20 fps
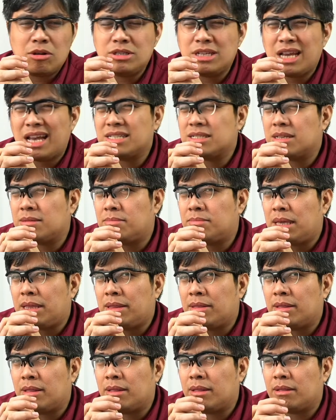hasn't
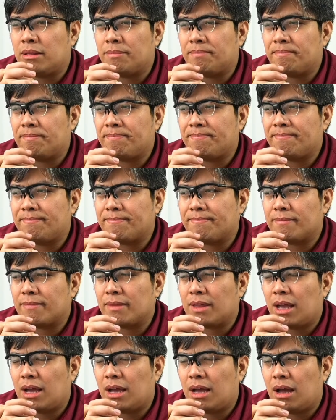been
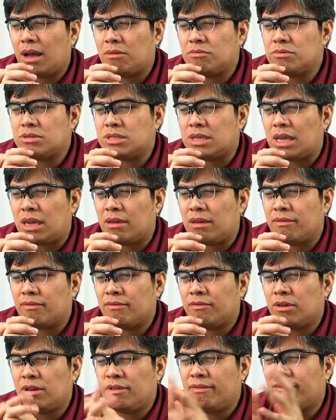uh, i wouldn't say
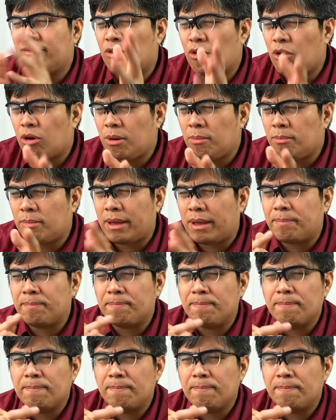fully formed but